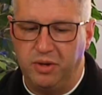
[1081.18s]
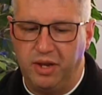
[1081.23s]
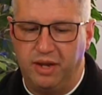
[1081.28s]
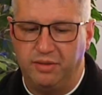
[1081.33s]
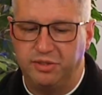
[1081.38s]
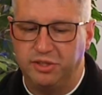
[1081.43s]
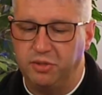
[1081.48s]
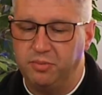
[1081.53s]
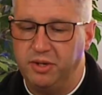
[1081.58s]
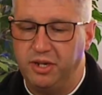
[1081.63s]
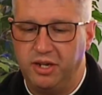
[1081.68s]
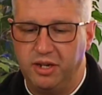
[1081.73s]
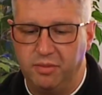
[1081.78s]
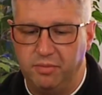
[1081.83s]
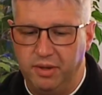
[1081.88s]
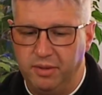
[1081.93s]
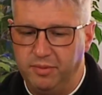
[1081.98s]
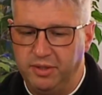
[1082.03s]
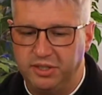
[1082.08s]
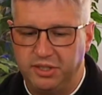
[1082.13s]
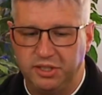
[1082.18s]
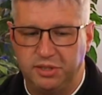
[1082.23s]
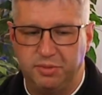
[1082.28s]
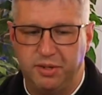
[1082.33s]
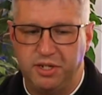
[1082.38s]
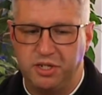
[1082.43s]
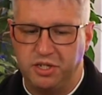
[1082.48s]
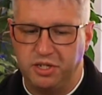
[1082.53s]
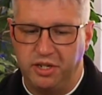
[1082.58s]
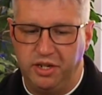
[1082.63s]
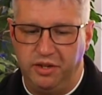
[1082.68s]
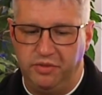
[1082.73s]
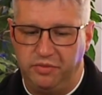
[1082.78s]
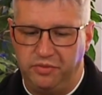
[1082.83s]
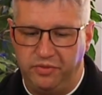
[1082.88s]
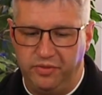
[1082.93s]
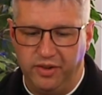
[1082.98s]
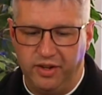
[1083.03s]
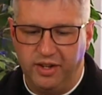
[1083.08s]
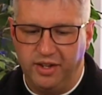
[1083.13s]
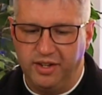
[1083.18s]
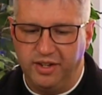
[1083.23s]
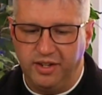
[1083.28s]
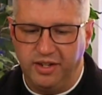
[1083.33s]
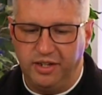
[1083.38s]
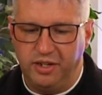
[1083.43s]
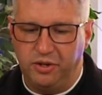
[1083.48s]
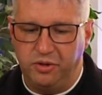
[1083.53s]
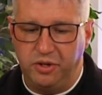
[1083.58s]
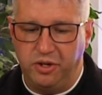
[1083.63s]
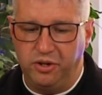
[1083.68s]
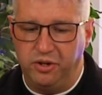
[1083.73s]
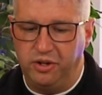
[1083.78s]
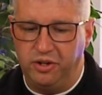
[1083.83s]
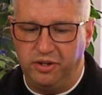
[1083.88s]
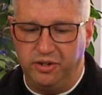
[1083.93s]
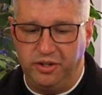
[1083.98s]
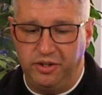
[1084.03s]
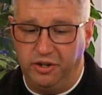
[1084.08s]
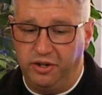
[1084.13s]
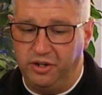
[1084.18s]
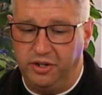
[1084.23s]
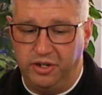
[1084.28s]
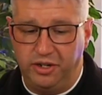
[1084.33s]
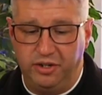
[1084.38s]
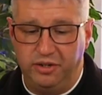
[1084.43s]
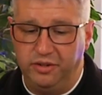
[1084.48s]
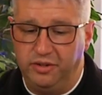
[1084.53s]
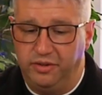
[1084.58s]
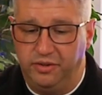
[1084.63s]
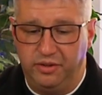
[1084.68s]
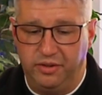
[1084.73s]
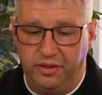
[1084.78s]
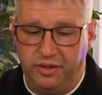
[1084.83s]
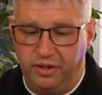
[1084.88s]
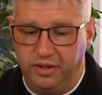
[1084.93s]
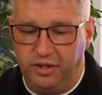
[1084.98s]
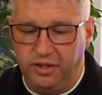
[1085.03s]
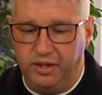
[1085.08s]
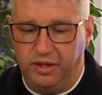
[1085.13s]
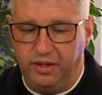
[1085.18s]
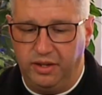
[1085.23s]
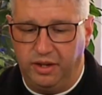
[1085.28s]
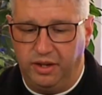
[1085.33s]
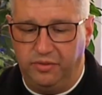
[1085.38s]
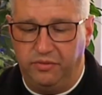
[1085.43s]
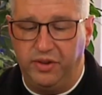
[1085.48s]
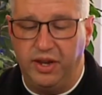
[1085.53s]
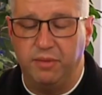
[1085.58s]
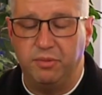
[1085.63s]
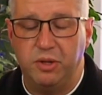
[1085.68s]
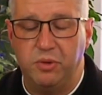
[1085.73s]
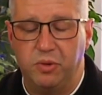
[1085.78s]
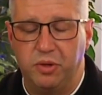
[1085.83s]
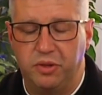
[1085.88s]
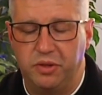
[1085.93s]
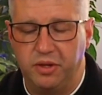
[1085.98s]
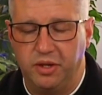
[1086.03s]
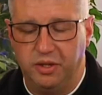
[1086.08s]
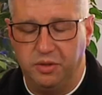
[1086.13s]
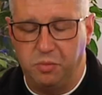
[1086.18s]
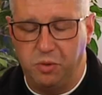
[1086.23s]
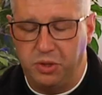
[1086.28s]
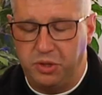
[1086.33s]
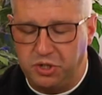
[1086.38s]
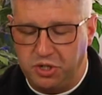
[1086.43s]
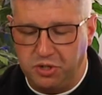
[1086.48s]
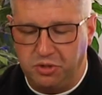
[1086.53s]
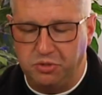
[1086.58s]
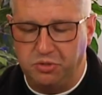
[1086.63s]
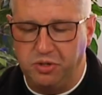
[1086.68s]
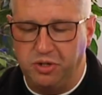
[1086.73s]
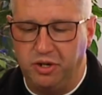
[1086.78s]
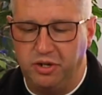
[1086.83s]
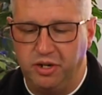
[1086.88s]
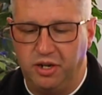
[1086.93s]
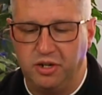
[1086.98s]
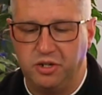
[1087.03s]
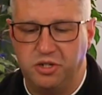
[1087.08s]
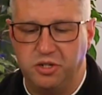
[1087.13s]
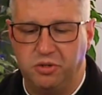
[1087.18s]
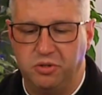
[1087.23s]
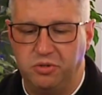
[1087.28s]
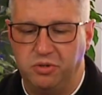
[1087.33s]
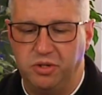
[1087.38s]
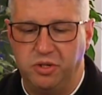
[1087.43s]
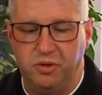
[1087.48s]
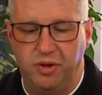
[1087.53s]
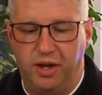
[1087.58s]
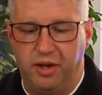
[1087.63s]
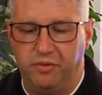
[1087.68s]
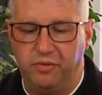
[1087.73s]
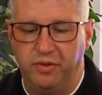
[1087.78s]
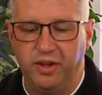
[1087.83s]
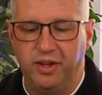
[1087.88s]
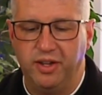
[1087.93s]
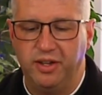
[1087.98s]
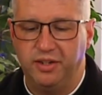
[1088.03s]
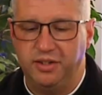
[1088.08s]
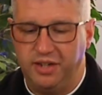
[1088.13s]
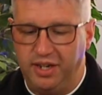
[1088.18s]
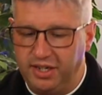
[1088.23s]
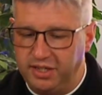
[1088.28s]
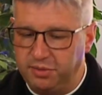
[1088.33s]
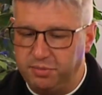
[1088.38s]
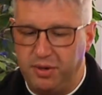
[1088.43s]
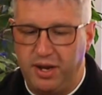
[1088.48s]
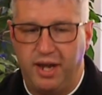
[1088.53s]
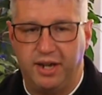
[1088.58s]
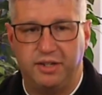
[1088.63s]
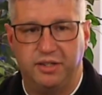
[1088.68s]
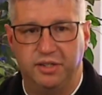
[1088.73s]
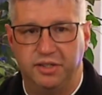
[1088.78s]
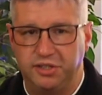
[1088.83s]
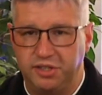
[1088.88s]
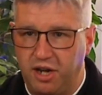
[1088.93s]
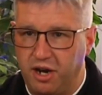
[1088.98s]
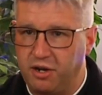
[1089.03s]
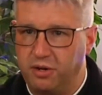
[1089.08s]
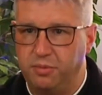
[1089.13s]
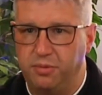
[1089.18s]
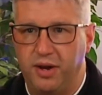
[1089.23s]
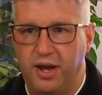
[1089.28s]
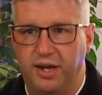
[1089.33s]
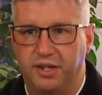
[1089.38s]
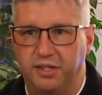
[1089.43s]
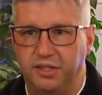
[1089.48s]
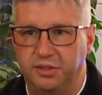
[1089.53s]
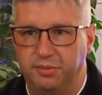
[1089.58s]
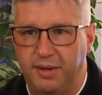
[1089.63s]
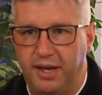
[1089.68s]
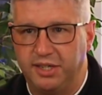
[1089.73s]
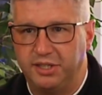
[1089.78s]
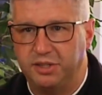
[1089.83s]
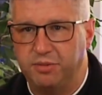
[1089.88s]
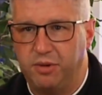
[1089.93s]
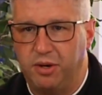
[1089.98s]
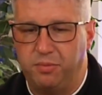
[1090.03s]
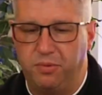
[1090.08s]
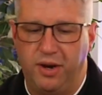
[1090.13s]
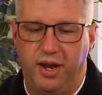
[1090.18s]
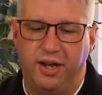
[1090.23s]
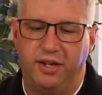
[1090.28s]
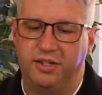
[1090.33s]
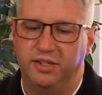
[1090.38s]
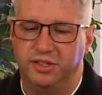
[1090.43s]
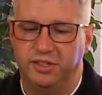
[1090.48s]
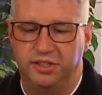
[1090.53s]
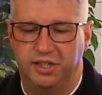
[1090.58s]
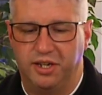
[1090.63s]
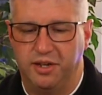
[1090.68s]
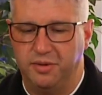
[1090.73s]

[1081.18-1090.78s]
have so many commitments, especially if, you're a family with children or young children. You have dance practice, soccer practice, basketball practice,